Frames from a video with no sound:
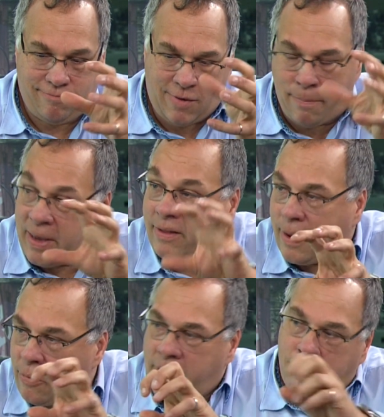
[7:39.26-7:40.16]
a big
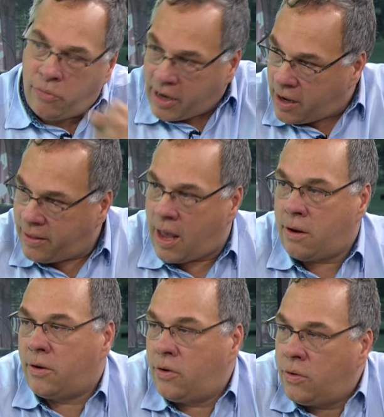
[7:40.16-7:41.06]
debris, and bringing it
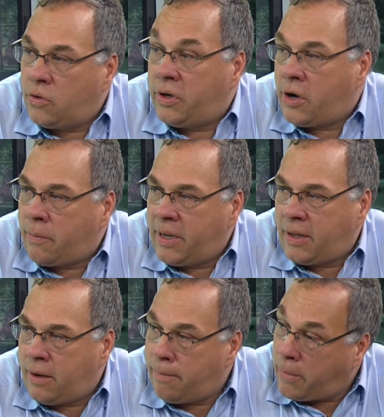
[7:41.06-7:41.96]
down to the orbit
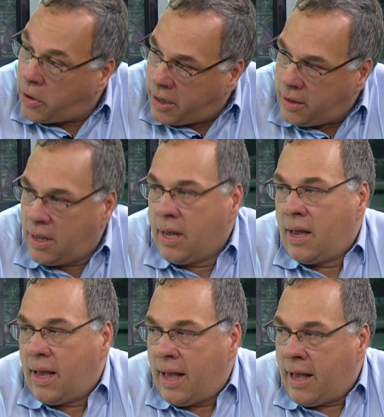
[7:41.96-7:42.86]
and burn it.
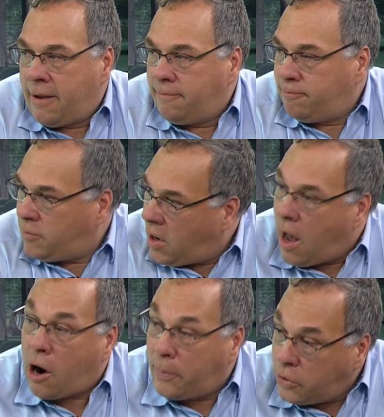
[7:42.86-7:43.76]
There are
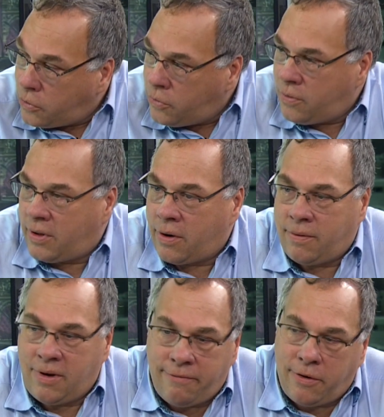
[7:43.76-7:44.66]
harpoons. There are
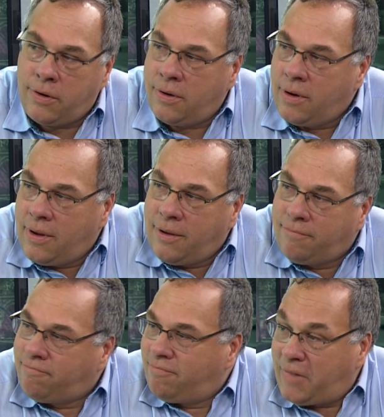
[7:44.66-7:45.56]
different
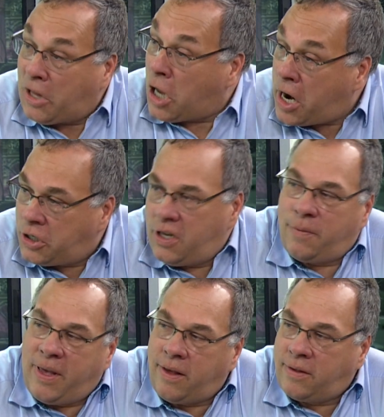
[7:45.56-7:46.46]
technologies
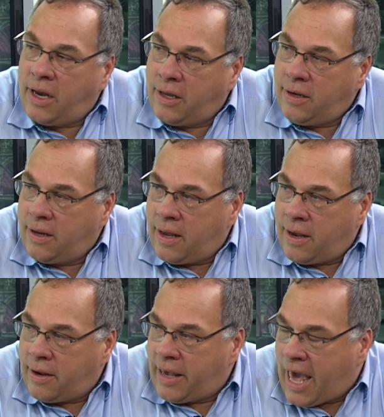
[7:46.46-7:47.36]
being studied.
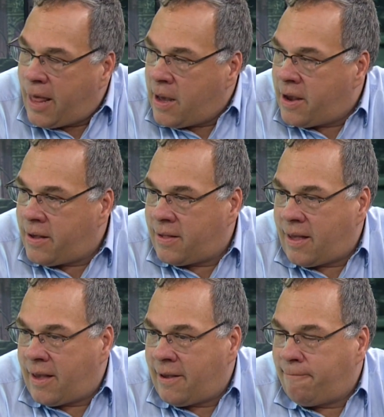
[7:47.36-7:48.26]
Canada
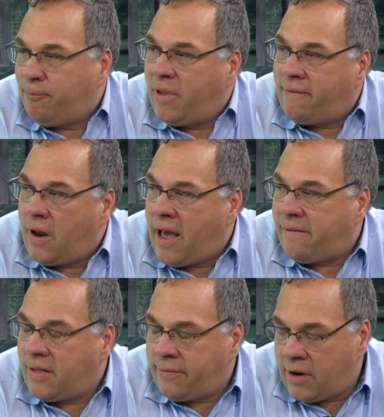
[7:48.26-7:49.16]

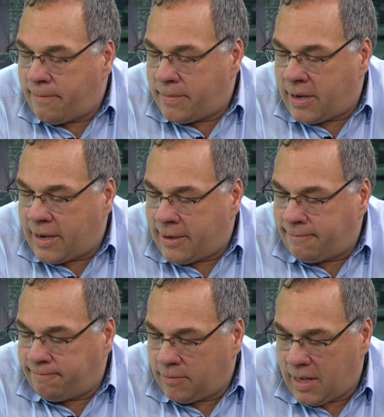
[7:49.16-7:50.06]
has developed
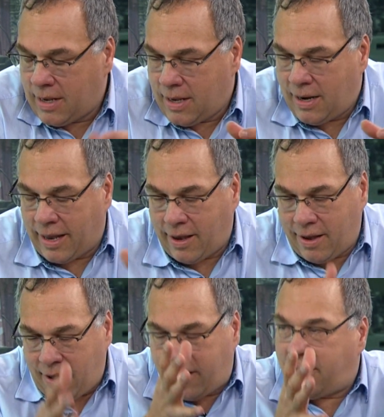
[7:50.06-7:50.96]
like
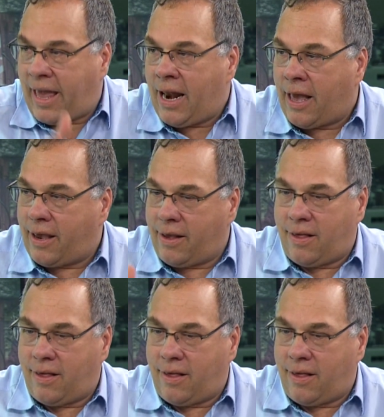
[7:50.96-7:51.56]
a sail, like